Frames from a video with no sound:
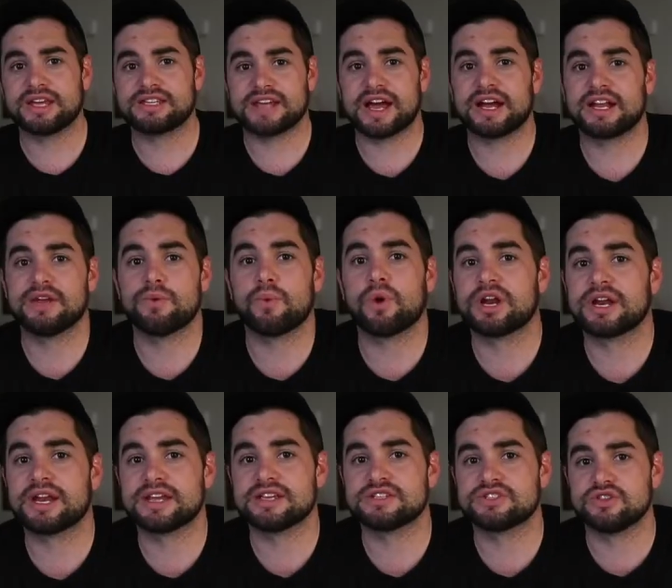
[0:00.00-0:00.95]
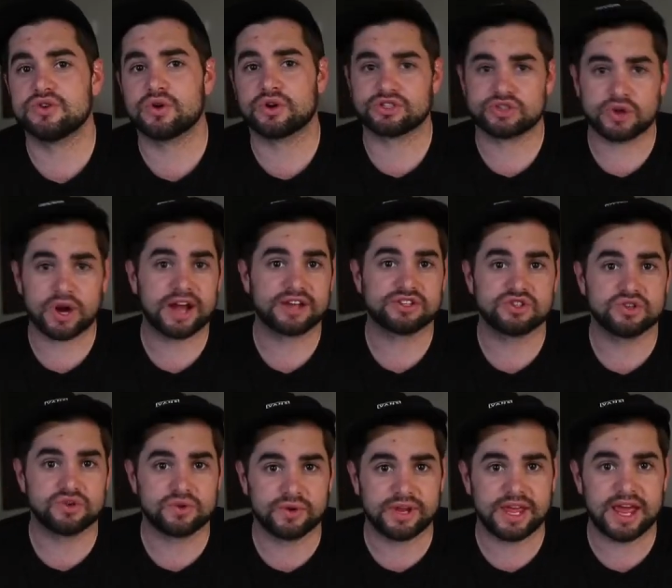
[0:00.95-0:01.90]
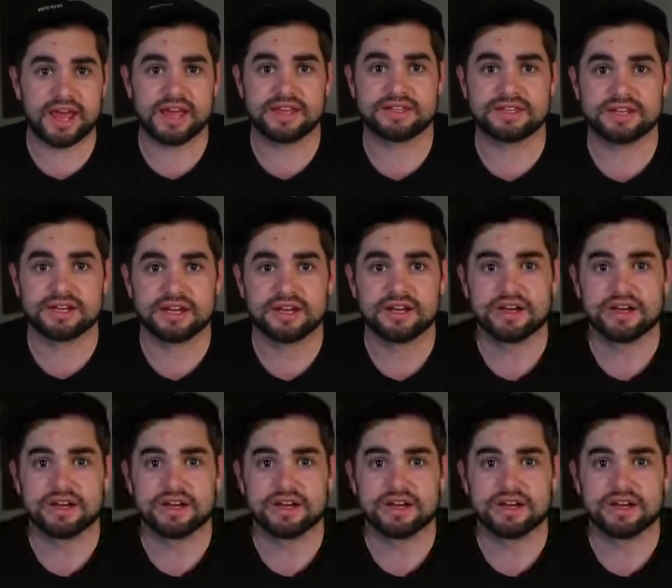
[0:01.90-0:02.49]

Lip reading: exactly what it is you are trying to create.